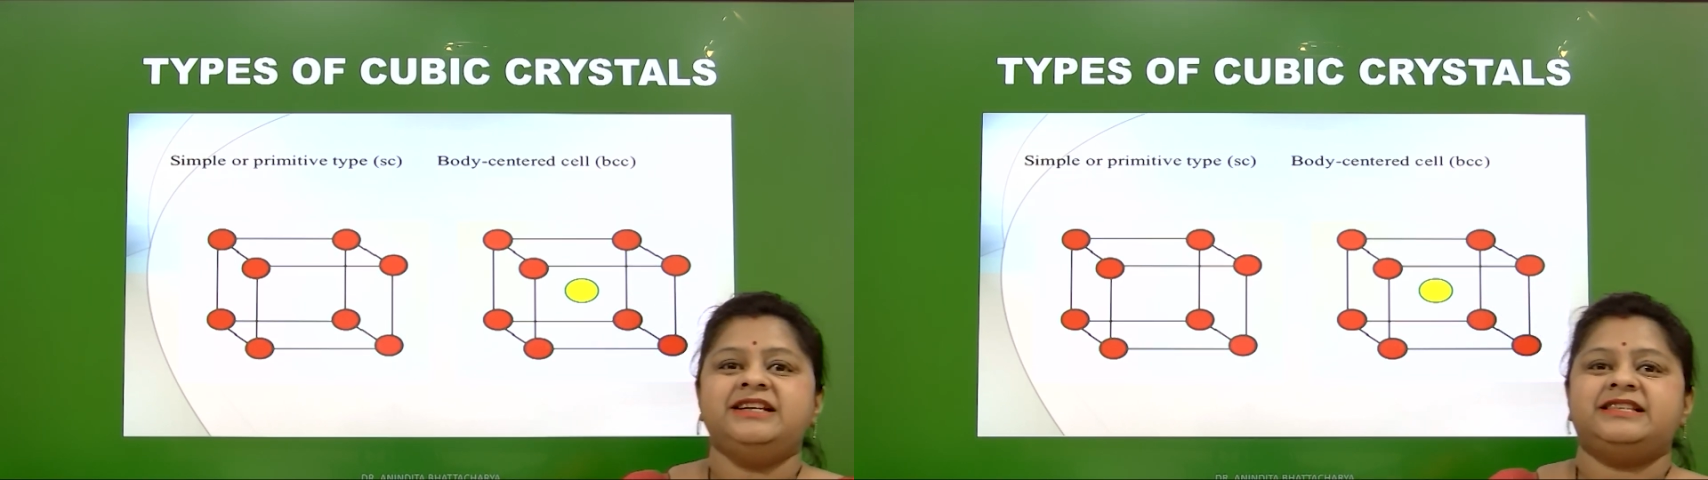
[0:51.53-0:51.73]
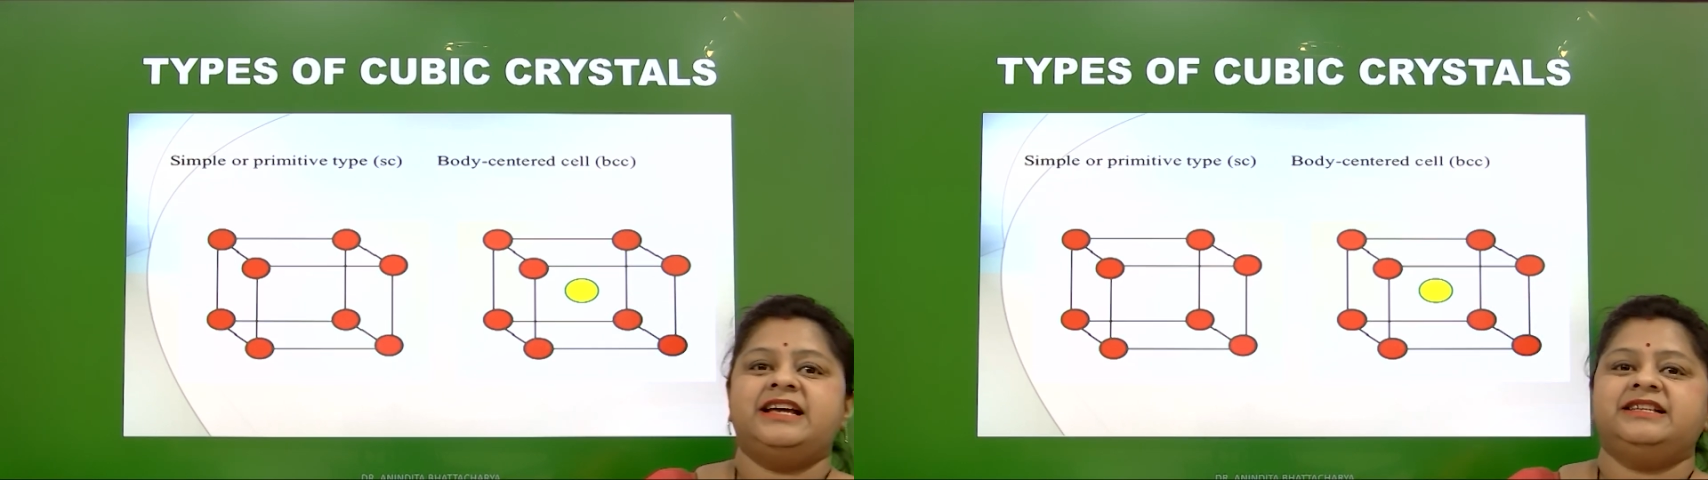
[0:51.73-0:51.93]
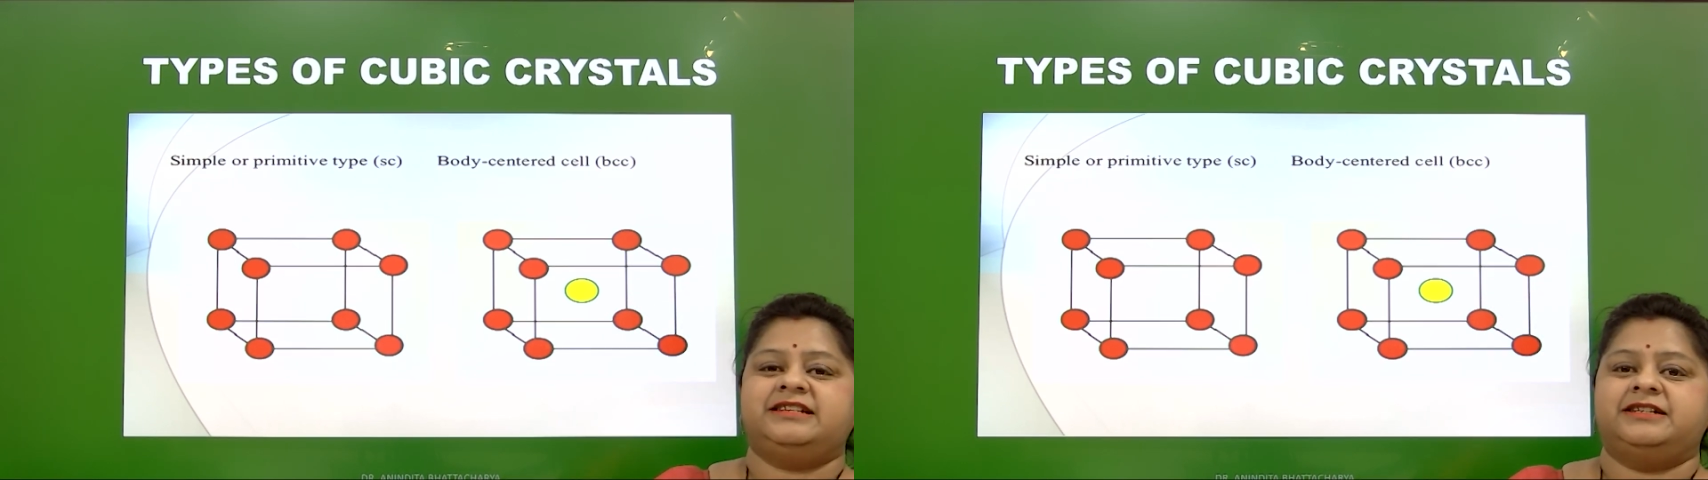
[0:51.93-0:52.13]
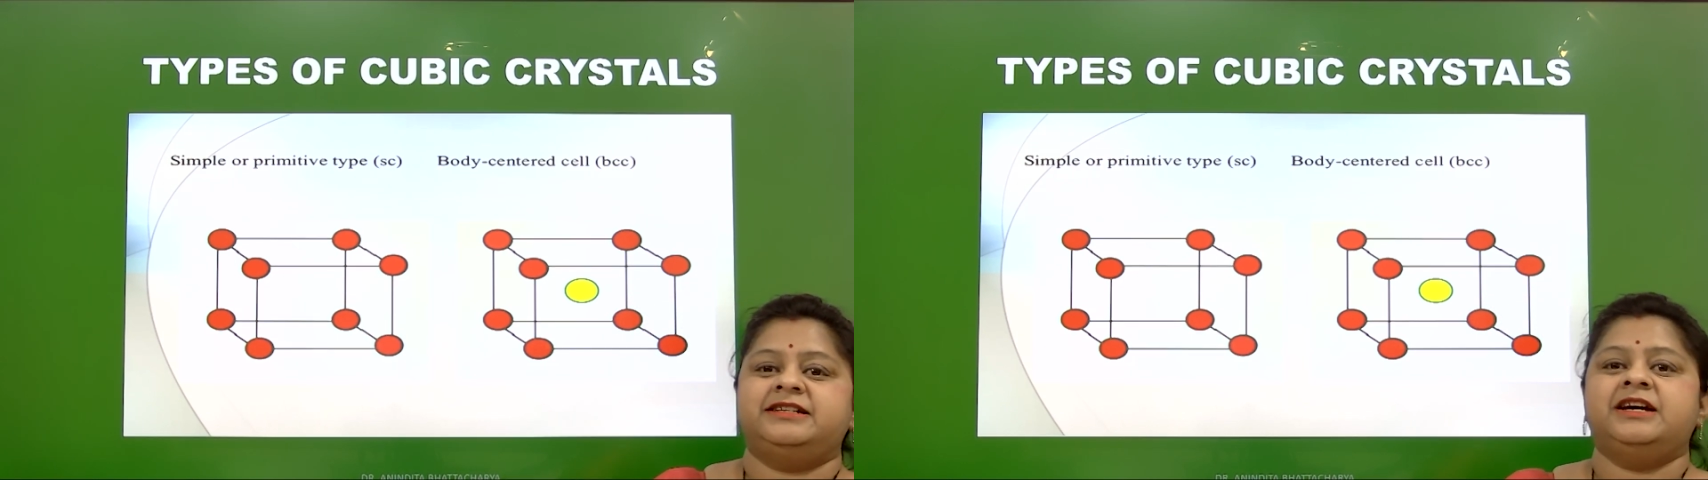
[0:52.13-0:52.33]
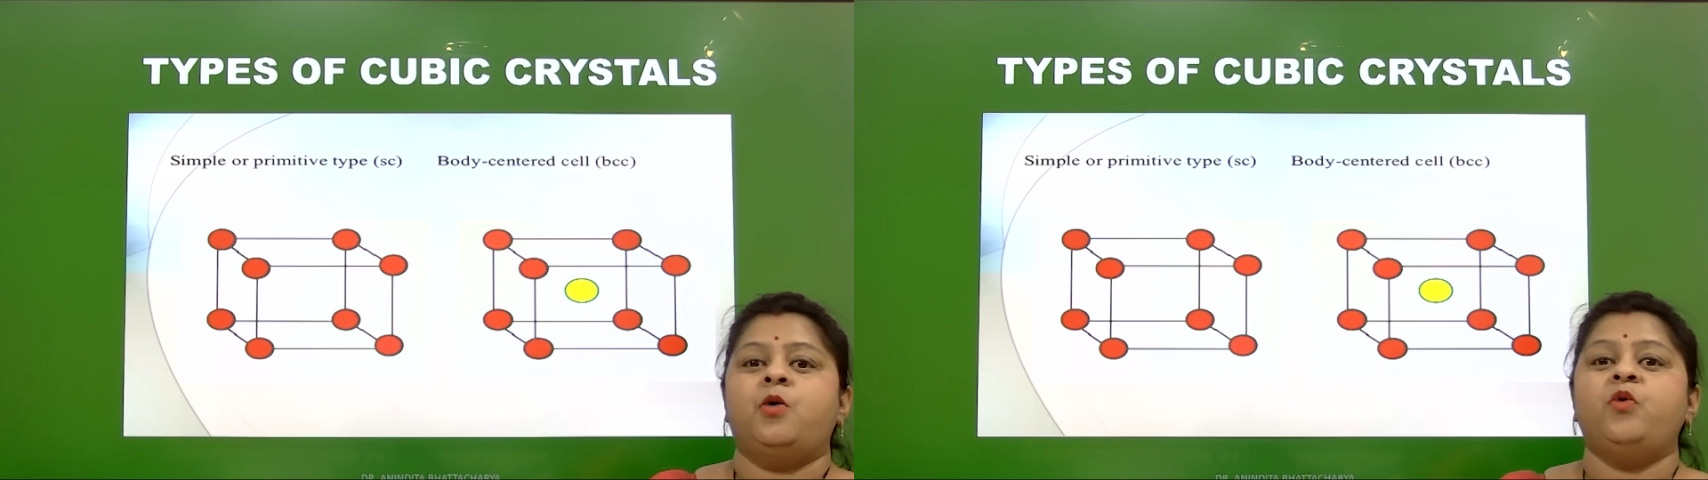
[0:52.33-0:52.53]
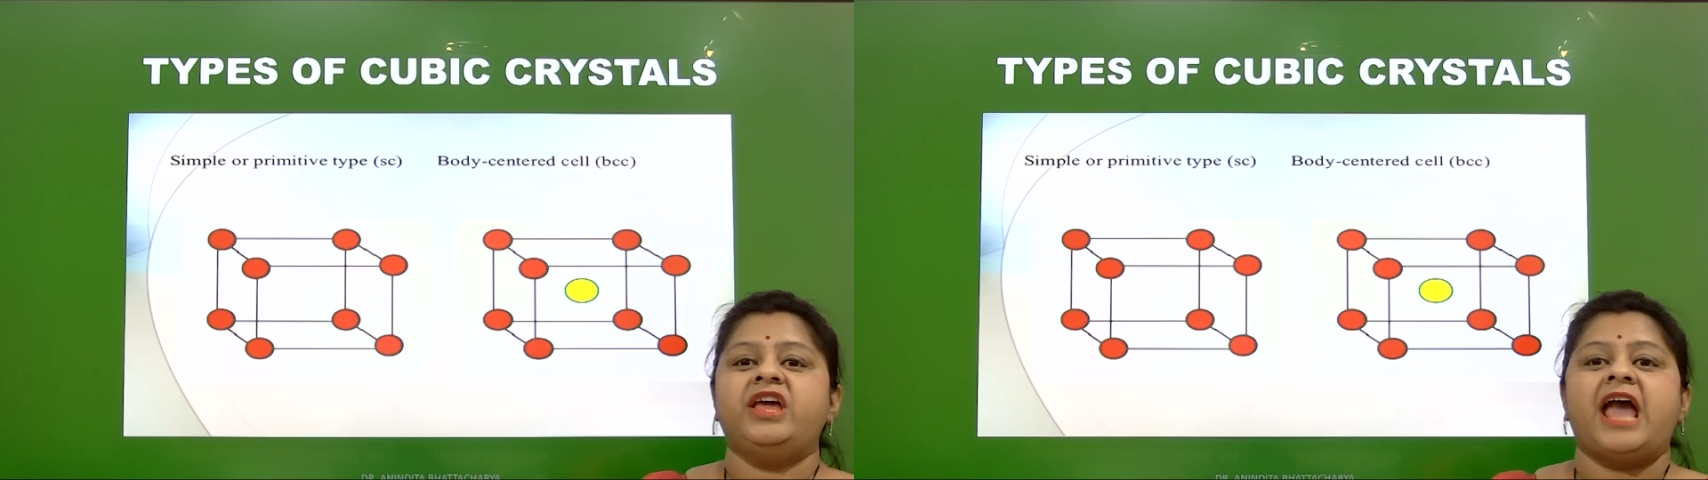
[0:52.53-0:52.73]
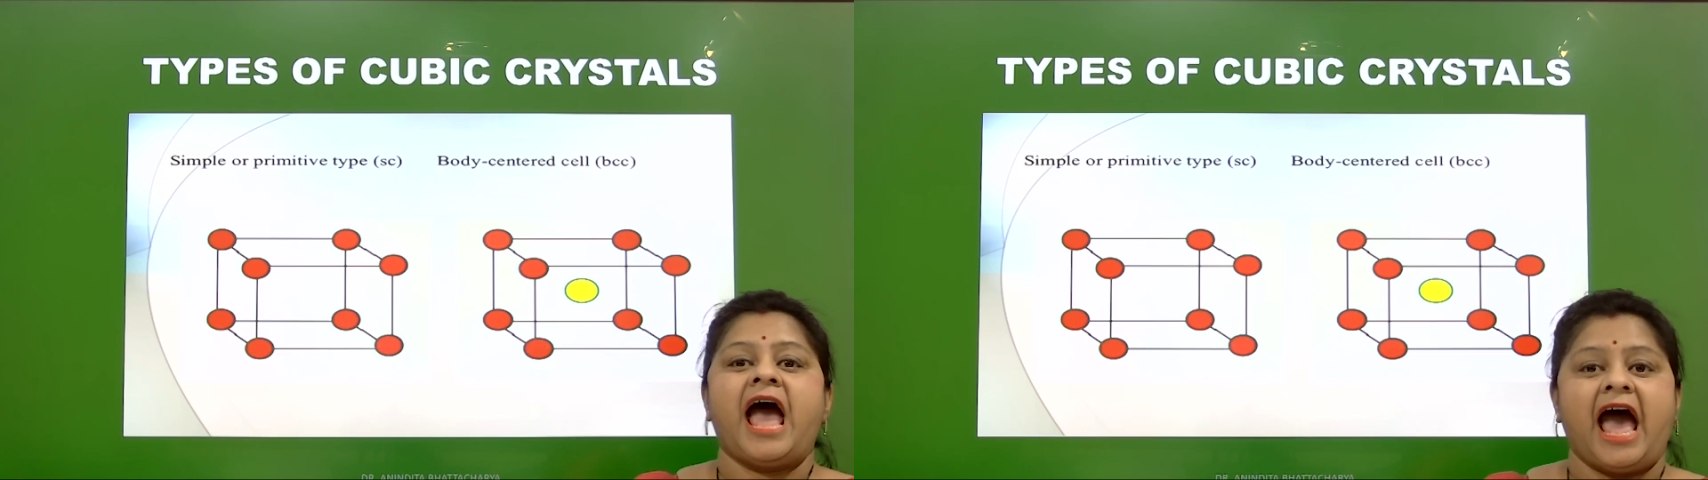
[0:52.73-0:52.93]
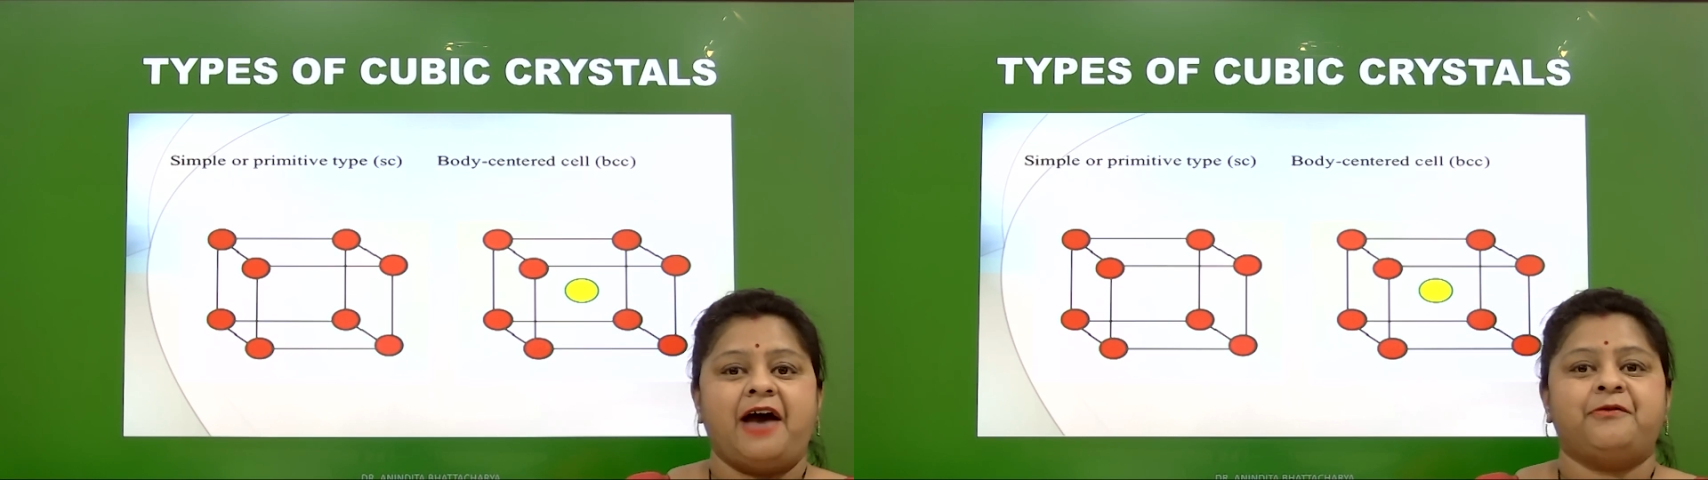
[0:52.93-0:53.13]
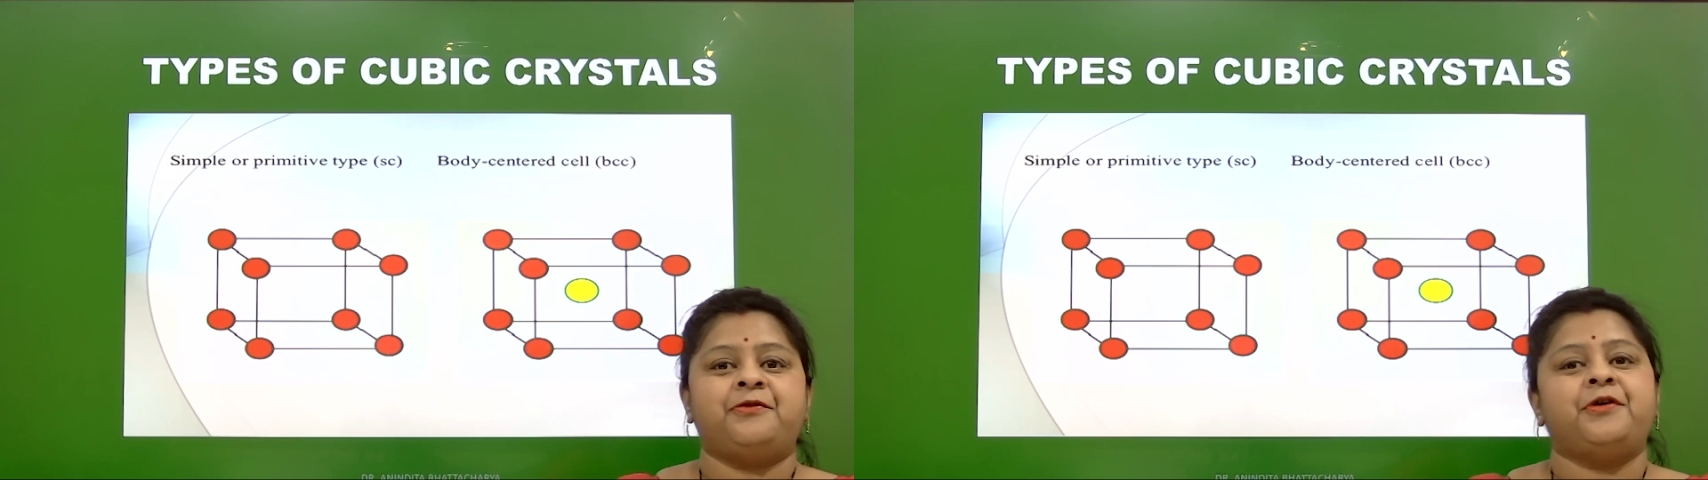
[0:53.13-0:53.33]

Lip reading: centered we have